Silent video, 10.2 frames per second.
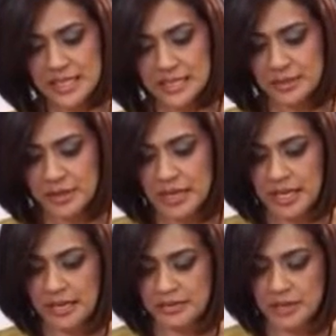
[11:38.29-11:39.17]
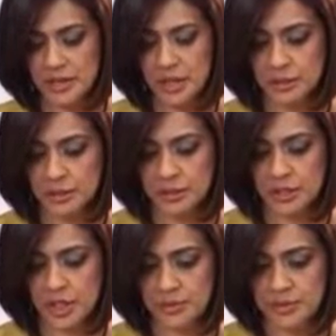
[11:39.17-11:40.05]
So I'm going to have a couple
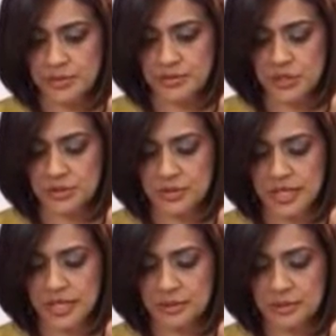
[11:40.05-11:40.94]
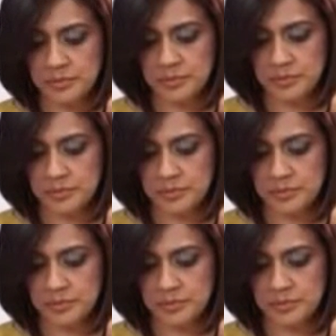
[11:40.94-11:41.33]
drops of geranium,